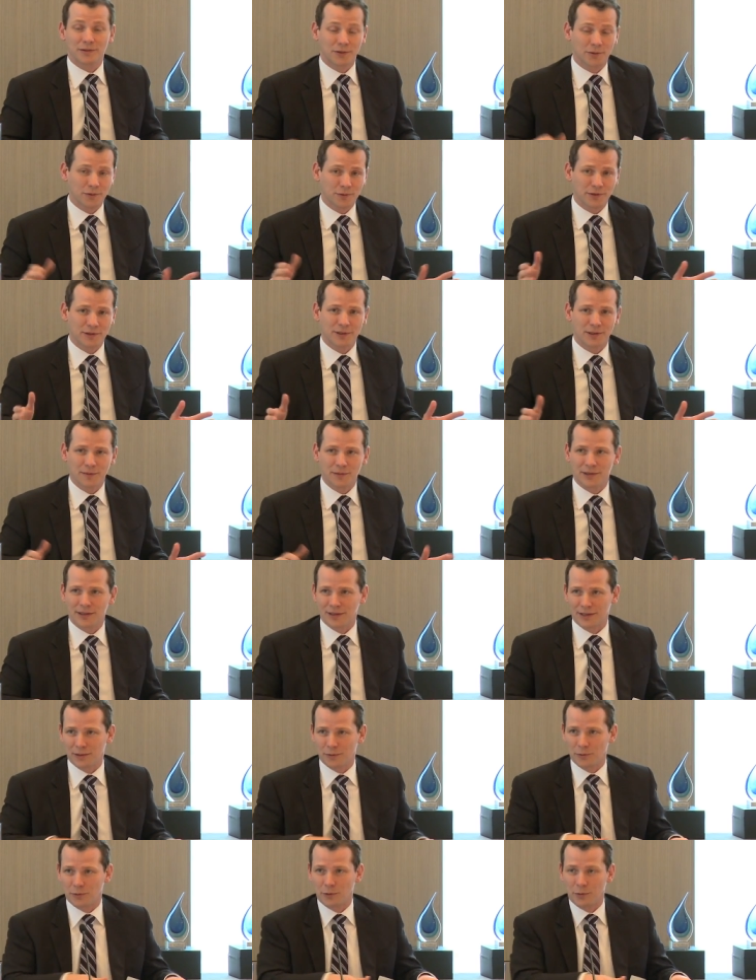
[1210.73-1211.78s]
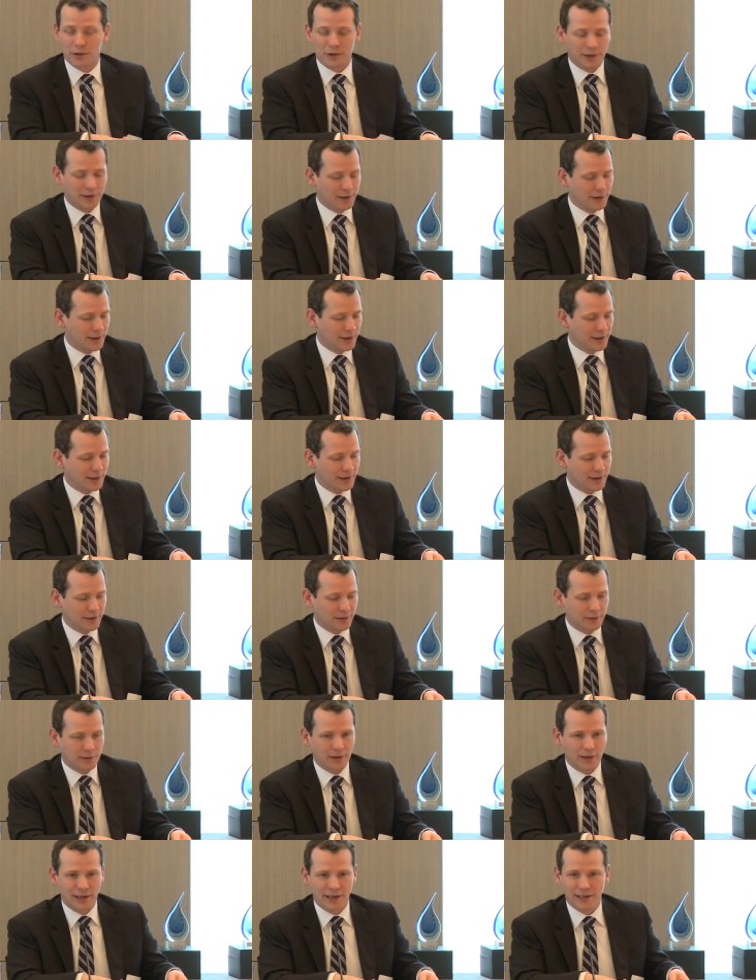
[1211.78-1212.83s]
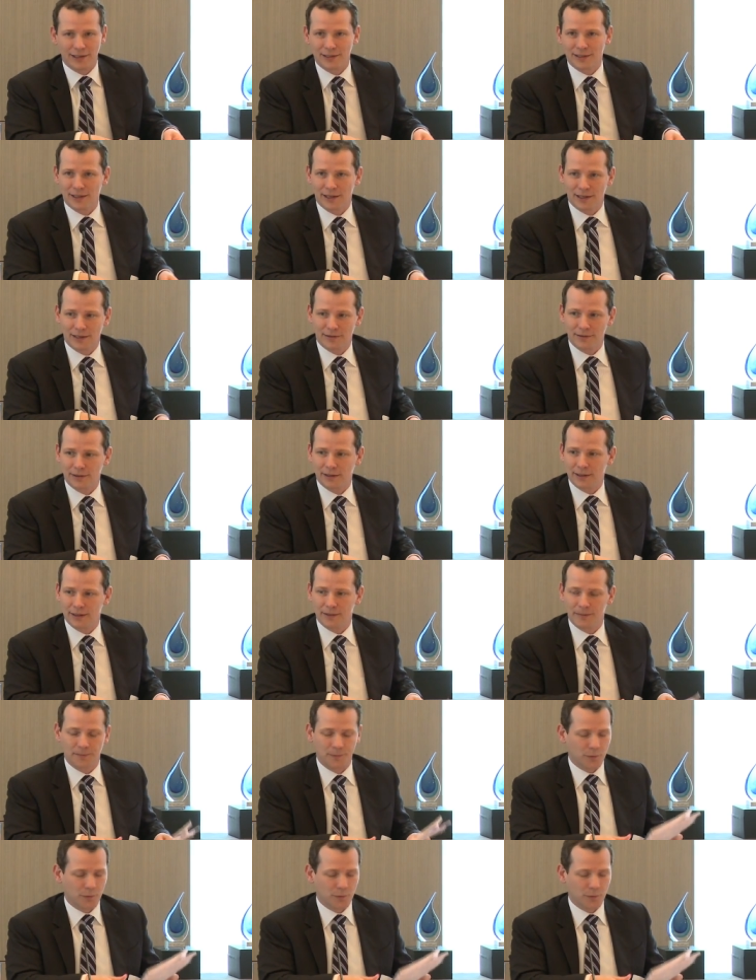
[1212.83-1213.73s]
So it's something that we're working on, and I'll get into that